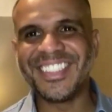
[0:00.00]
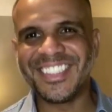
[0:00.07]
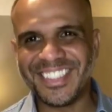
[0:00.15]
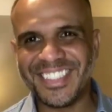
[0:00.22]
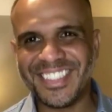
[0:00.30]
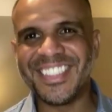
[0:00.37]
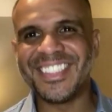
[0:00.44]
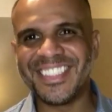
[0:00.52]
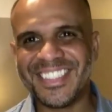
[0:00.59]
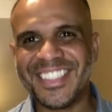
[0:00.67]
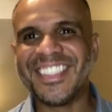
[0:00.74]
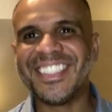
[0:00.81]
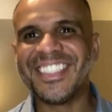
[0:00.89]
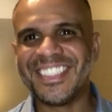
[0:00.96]
live in
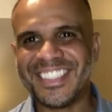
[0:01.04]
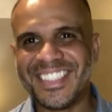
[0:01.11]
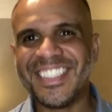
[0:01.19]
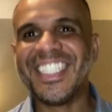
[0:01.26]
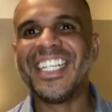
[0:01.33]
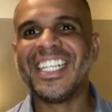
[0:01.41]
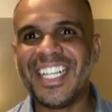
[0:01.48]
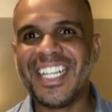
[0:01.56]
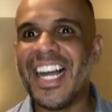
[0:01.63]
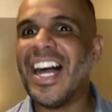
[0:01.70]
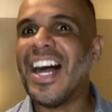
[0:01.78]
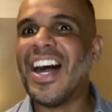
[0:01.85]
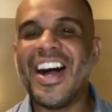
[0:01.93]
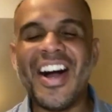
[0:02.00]
Kate Winslet's
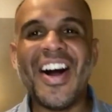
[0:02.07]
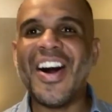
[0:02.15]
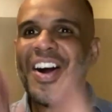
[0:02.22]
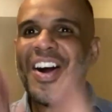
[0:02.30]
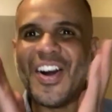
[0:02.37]
cottage.